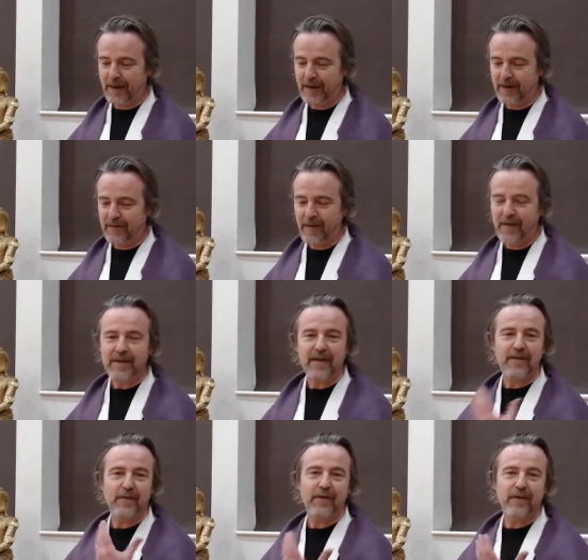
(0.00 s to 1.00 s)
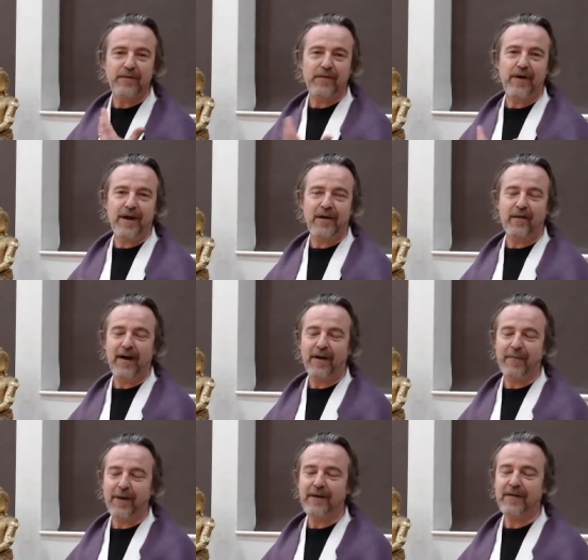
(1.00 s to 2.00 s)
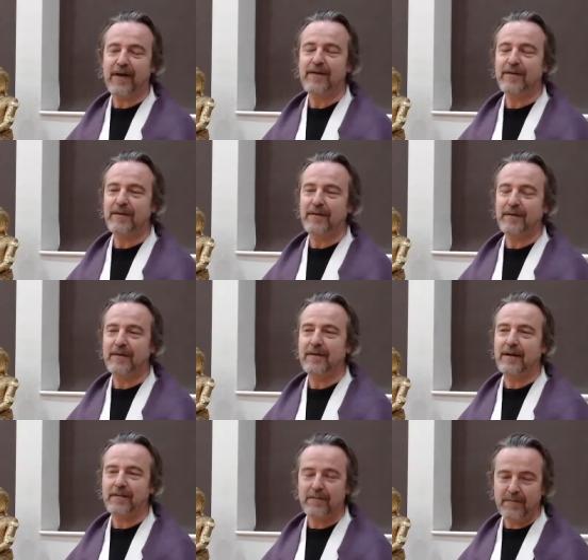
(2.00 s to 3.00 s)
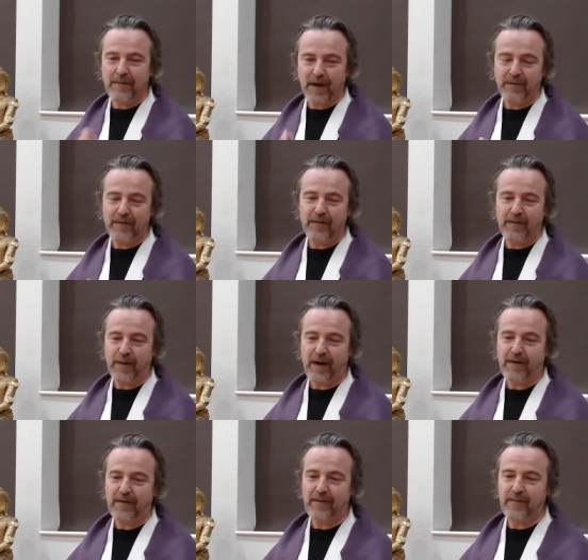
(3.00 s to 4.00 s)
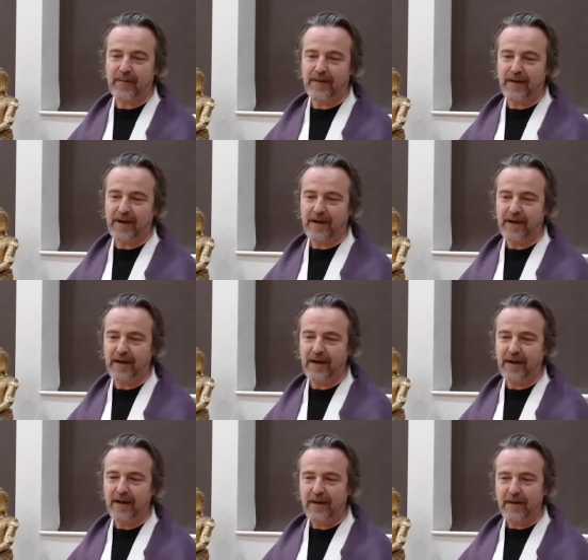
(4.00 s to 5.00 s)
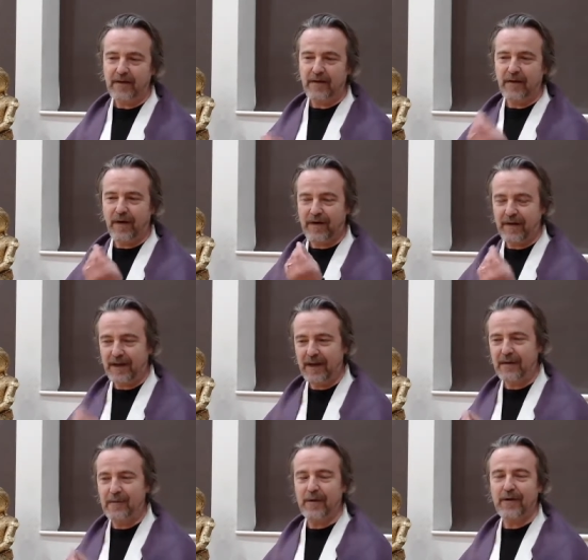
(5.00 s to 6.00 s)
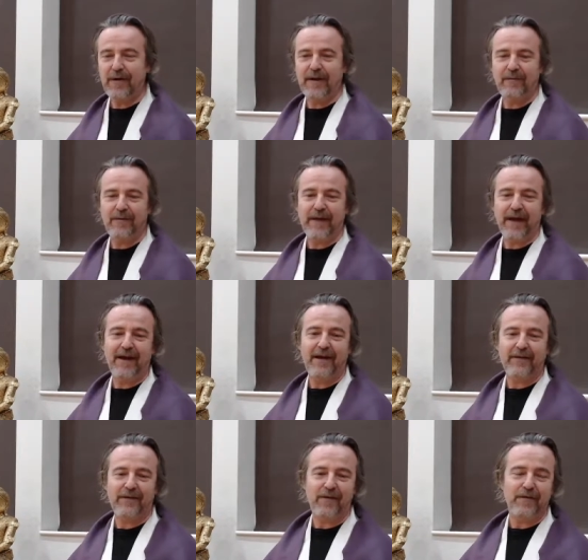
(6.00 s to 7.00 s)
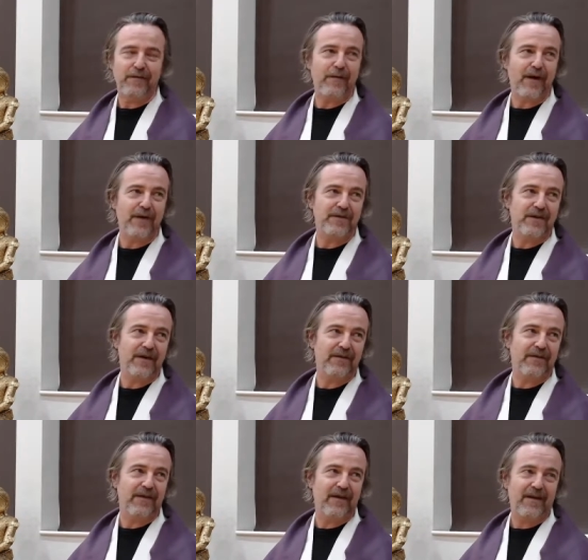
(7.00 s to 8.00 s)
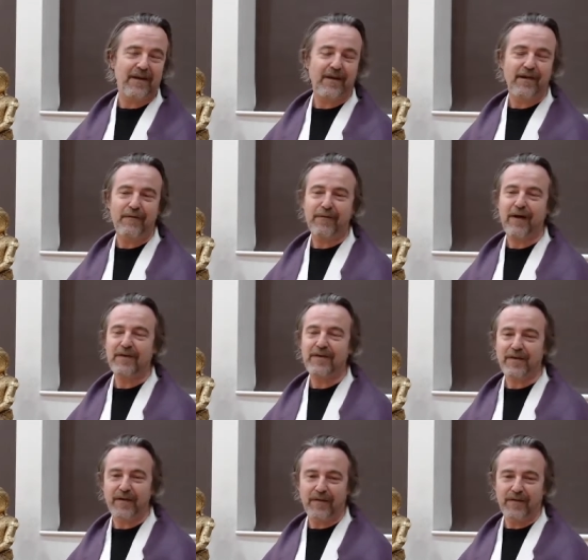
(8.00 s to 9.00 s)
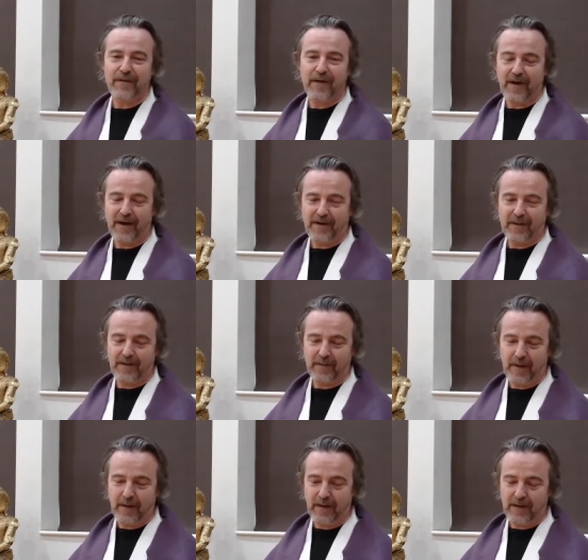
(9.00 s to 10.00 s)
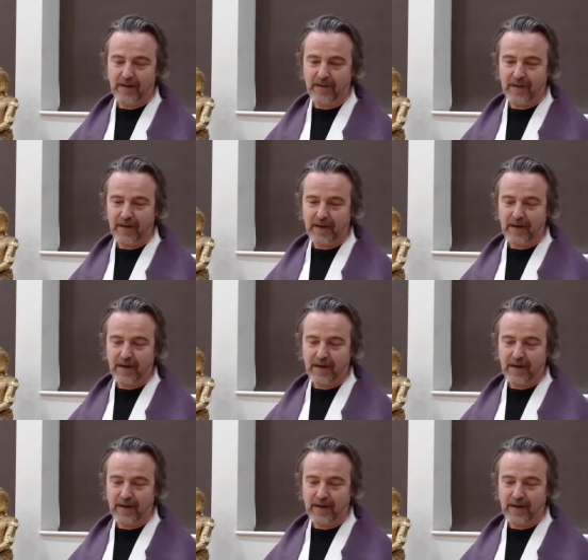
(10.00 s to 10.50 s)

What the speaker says: So I think there's a real trick around meditation and mindfulness practice particularly, to try and keep looking for that sort of freshness of direct experience.